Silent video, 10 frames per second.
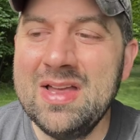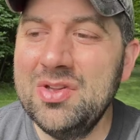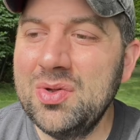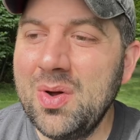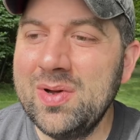
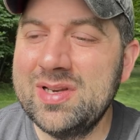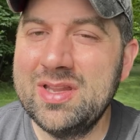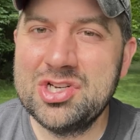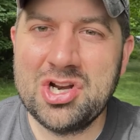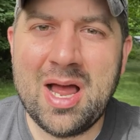You go into
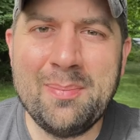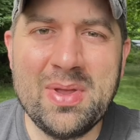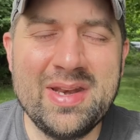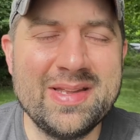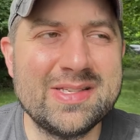the shop,
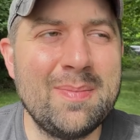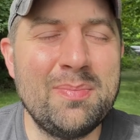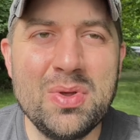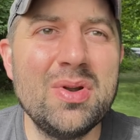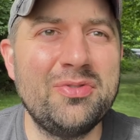it is
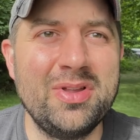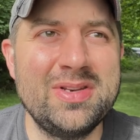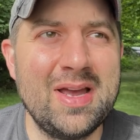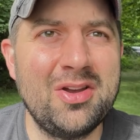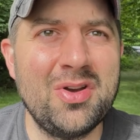beautifully
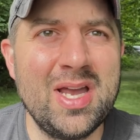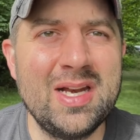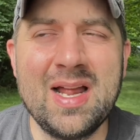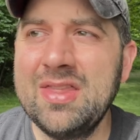decorated.